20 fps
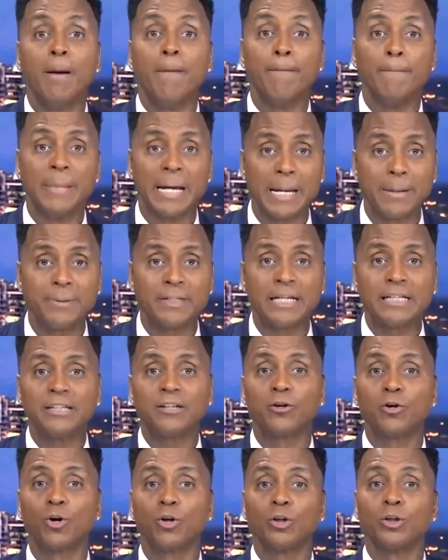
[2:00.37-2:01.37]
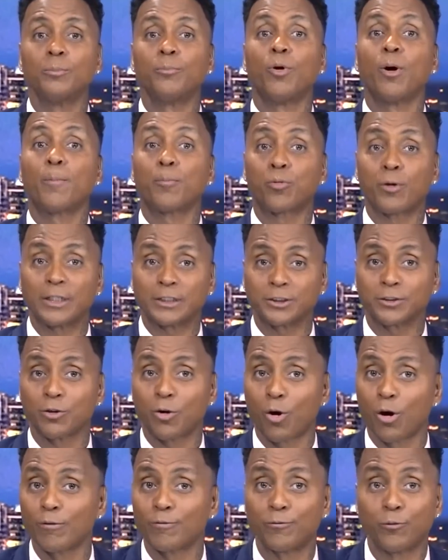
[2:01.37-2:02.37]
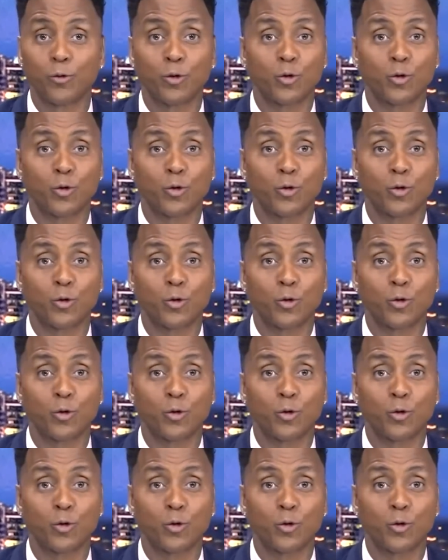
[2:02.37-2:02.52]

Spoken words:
Maybe they need to go a little more pressing hard, full